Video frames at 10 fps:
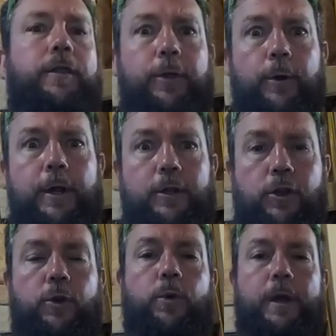
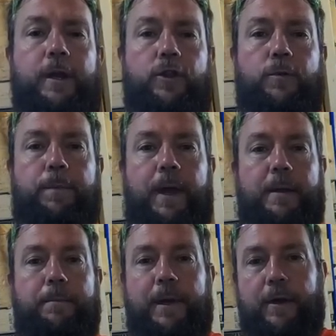thirty-two inch
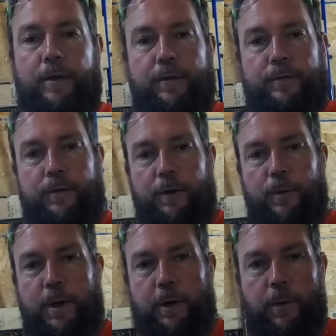bit, because
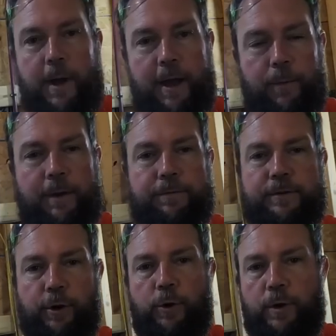we don't have we have
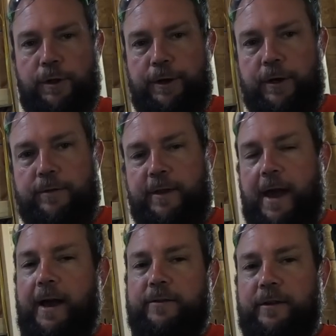zero clearance to
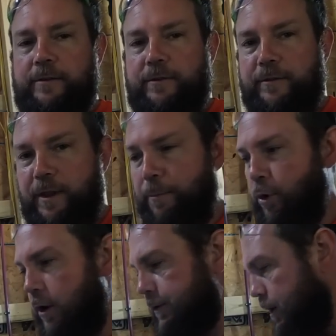access the stem wall